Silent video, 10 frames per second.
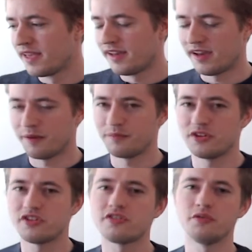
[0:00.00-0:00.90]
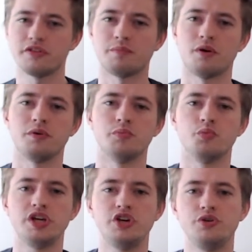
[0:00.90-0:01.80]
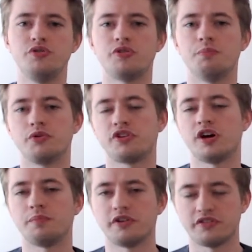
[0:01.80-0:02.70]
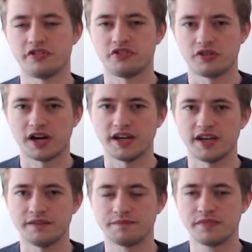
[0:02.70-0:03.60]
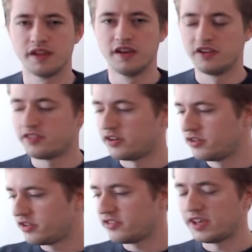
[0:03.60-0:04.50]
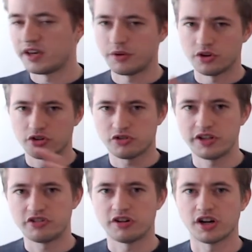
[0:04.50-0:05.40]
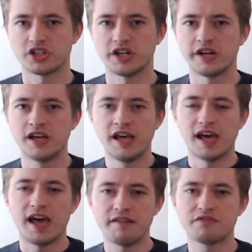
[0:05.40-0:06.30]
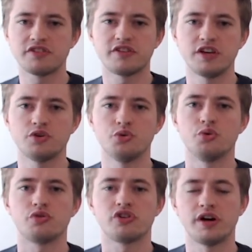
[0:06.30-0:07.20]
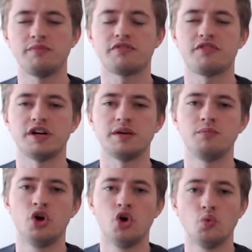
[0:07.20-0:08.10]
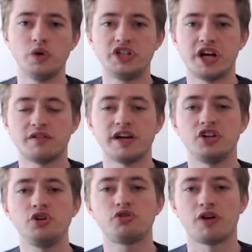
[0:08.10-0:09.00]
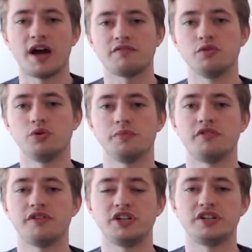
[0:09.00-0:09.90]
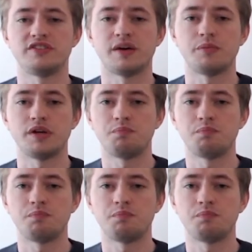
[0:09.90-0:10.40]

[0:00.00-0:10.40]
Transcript: To solve that problem, we use multi-hypothesis tracking. So you can see here we've got a tree structure. At every single time frame, we generate a new track for all observations, and we